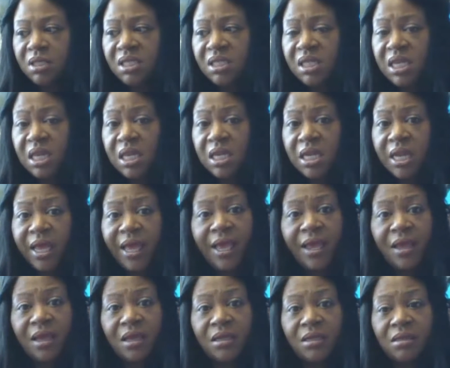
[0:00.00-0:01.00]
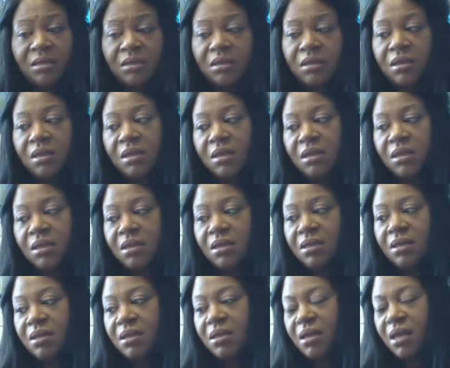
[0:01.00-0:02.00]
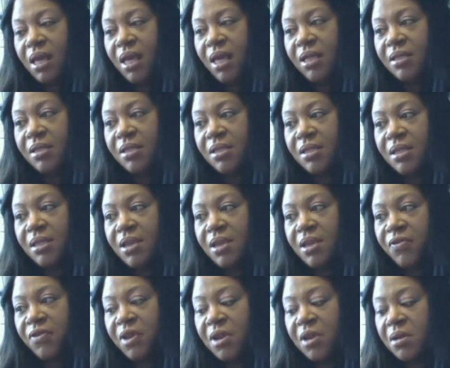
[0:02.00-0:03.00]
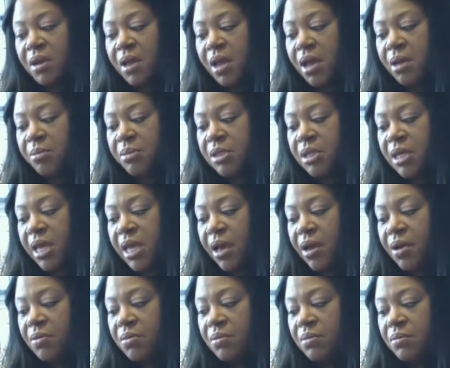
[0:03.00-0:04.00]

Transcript: Sunday and see if it comes out.